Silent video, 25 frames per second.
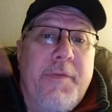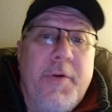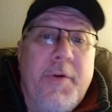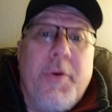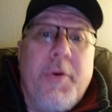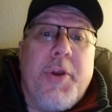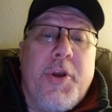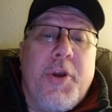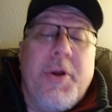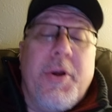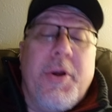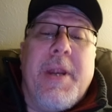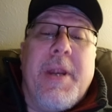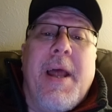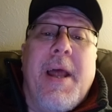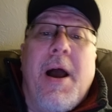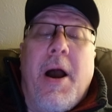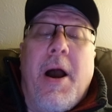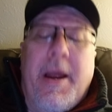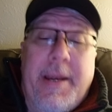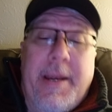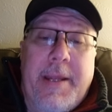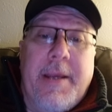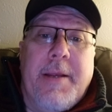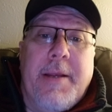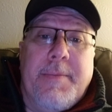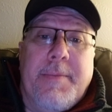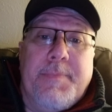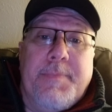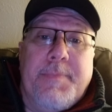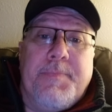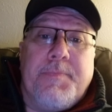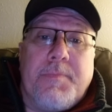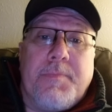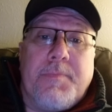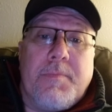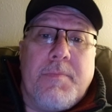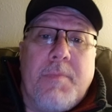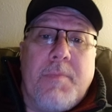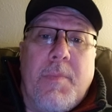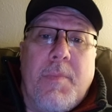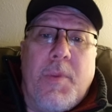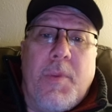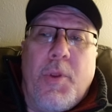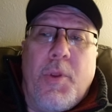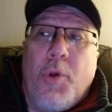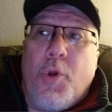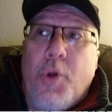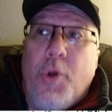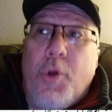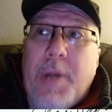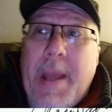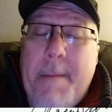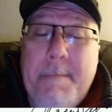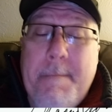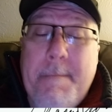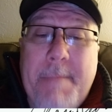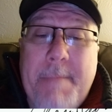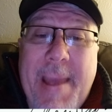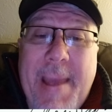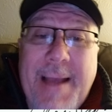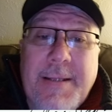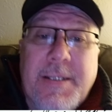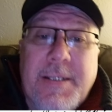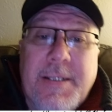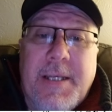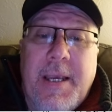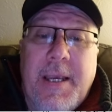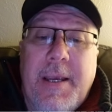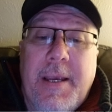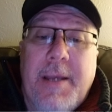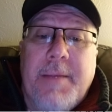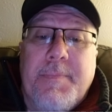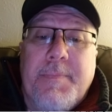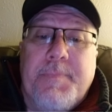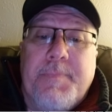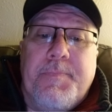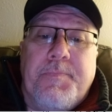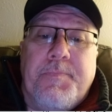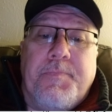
very good at hiding it. They're good at masking it.